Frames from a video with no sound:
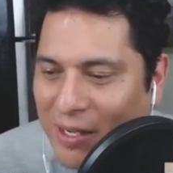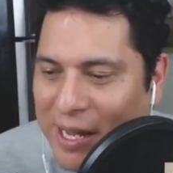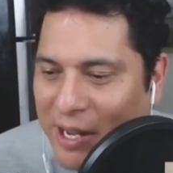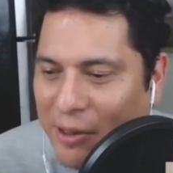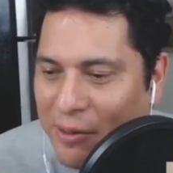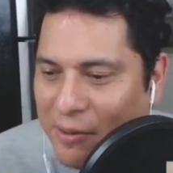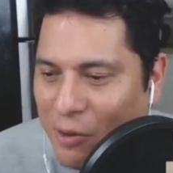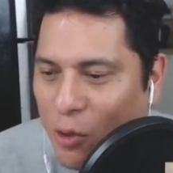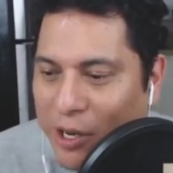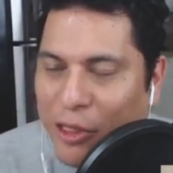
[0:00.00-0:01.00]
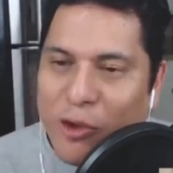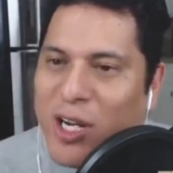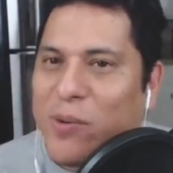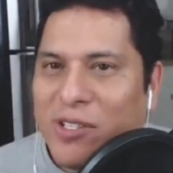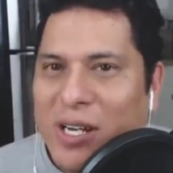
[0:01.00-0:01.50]
like only
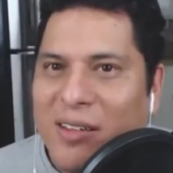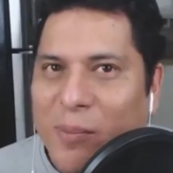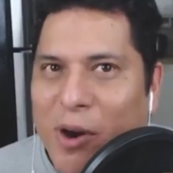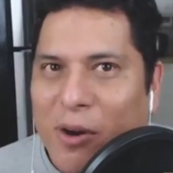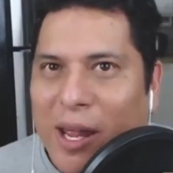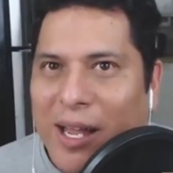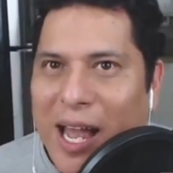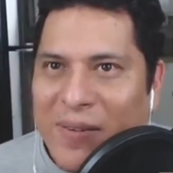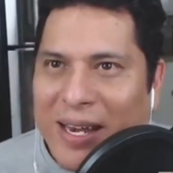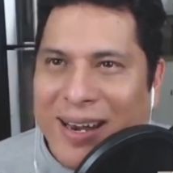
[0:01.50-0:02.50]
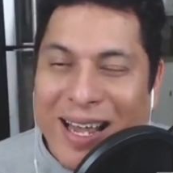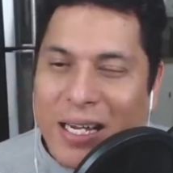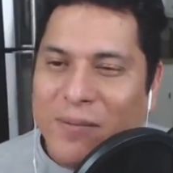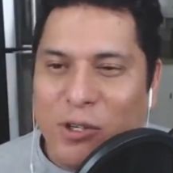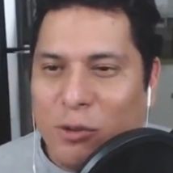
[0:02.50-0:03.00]
30% of them are like have a
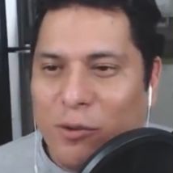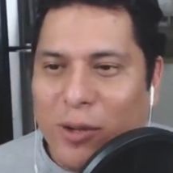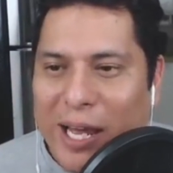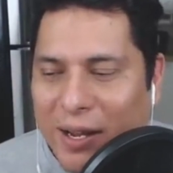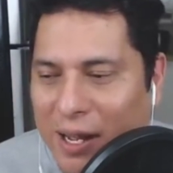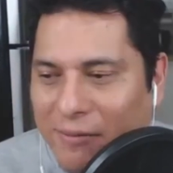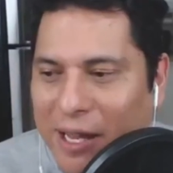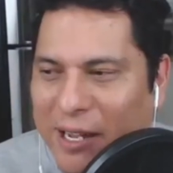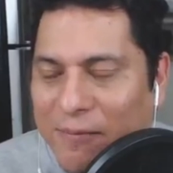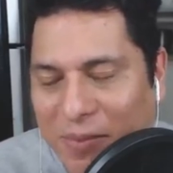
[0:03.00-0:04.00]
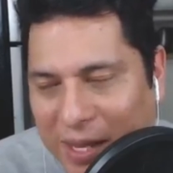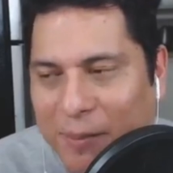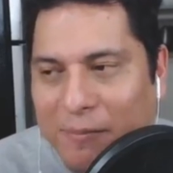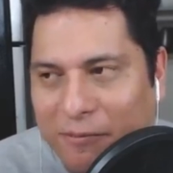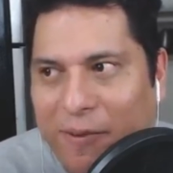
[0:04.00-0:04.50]
negative-ish review of like
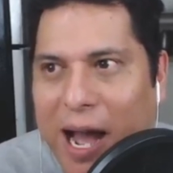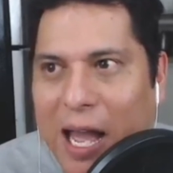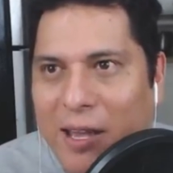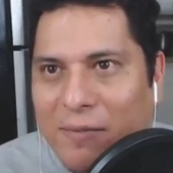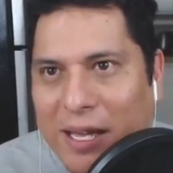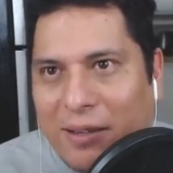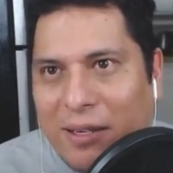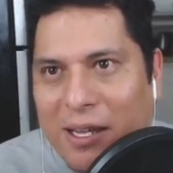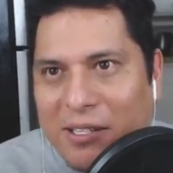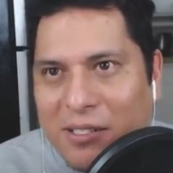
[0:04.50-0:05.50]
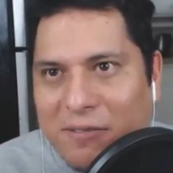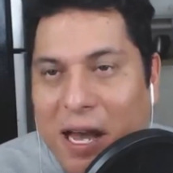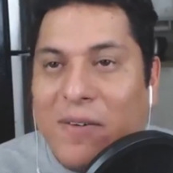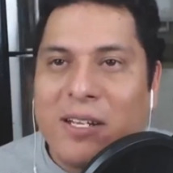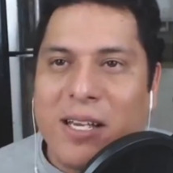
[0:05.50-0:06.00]
five
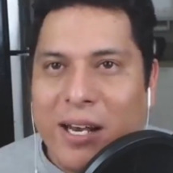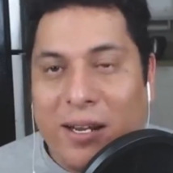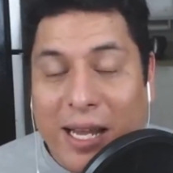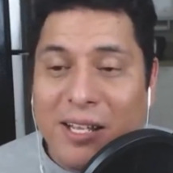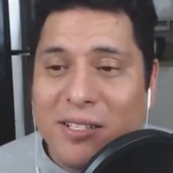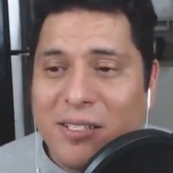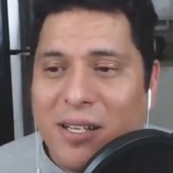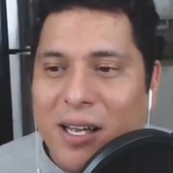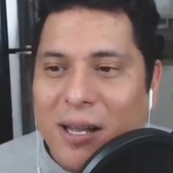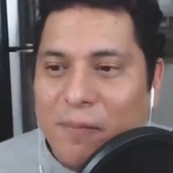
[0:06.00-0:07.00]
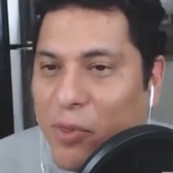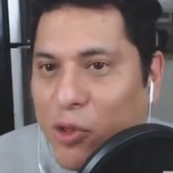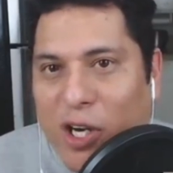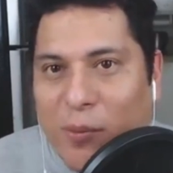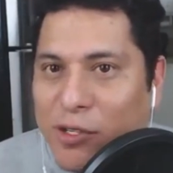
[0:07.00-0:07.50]
out of ten and less,
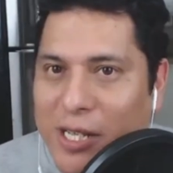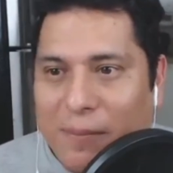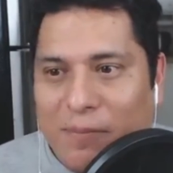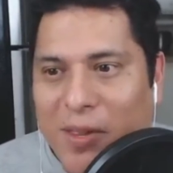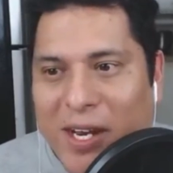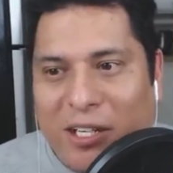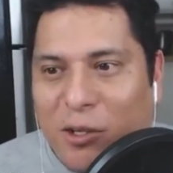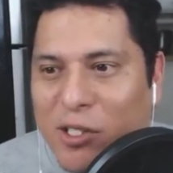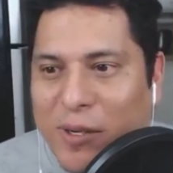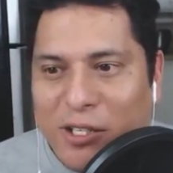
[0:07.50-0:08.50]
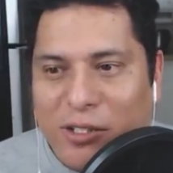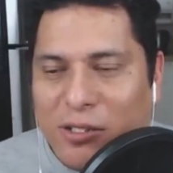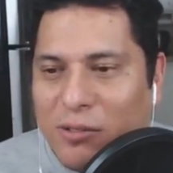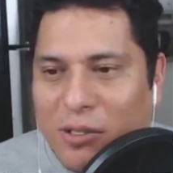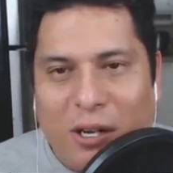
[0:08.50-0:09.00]
30%, and that includes a bunch
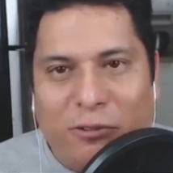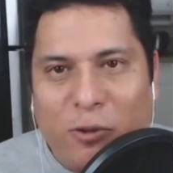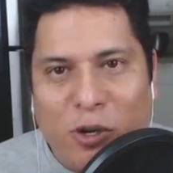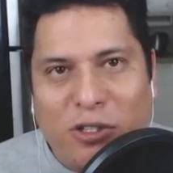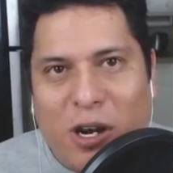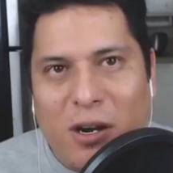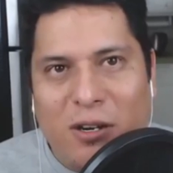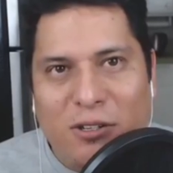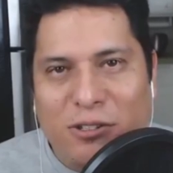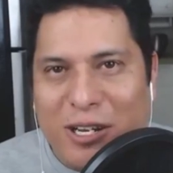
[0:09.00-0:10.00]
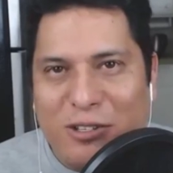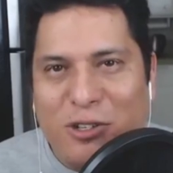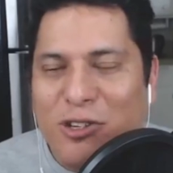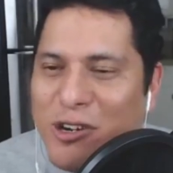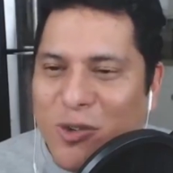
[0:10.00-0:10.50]
of 4 stars and
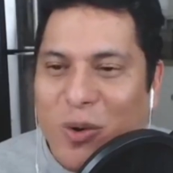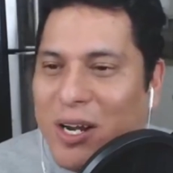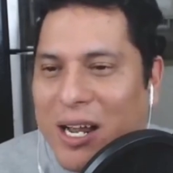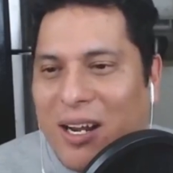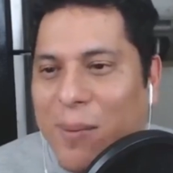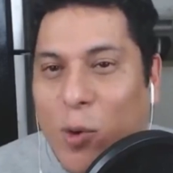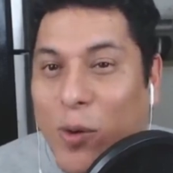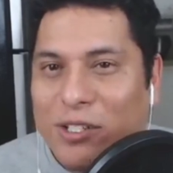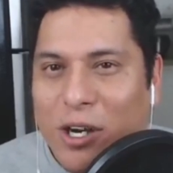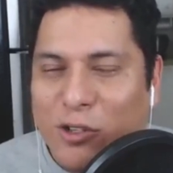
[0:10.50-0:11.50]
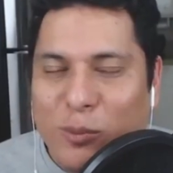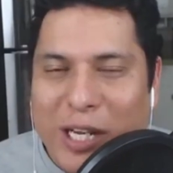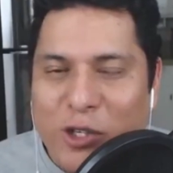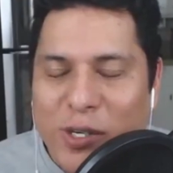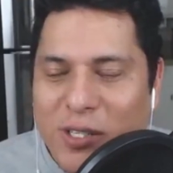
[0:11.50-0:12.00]
2 stars and a couple 1 stars for
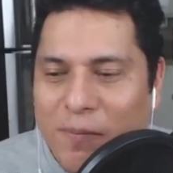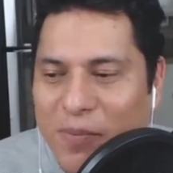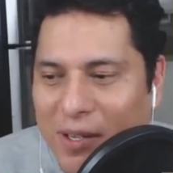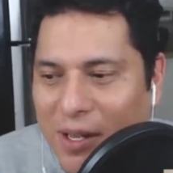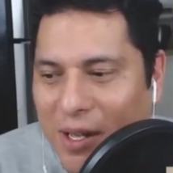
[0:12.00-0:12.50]
plagiarism.